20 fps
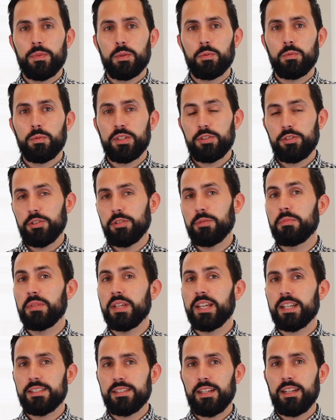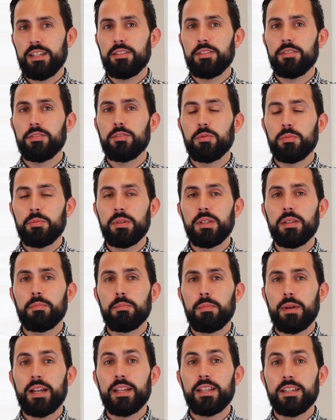we should be excited to be
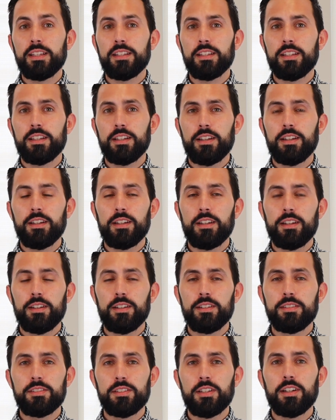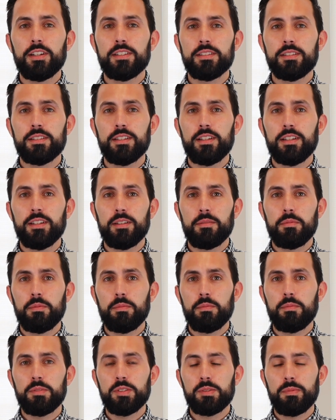buying stocks,
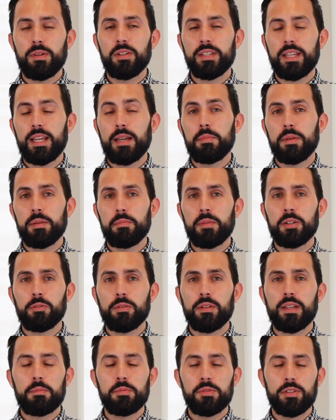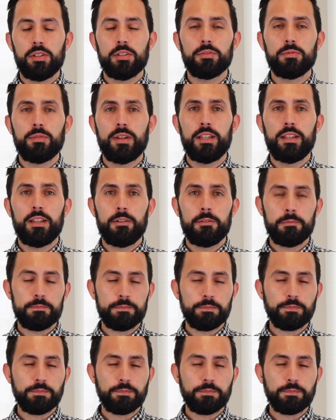small cap and micro cap stocks right now.